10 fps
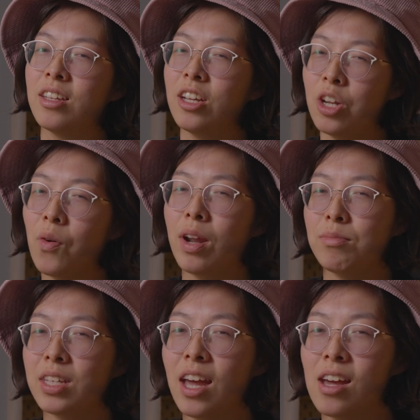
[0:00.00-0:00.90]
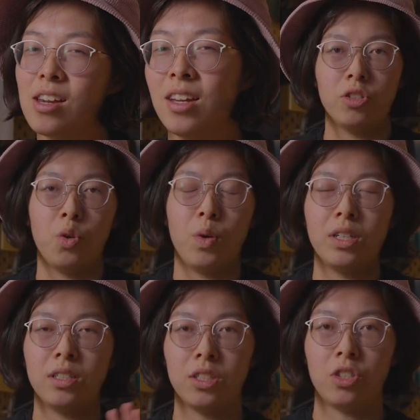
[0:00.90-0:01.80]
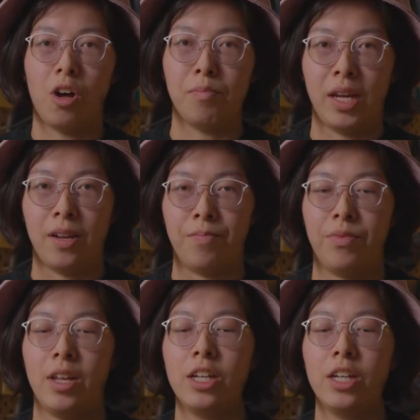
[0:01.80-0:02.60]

You know what I'm saying? So what does this all mean?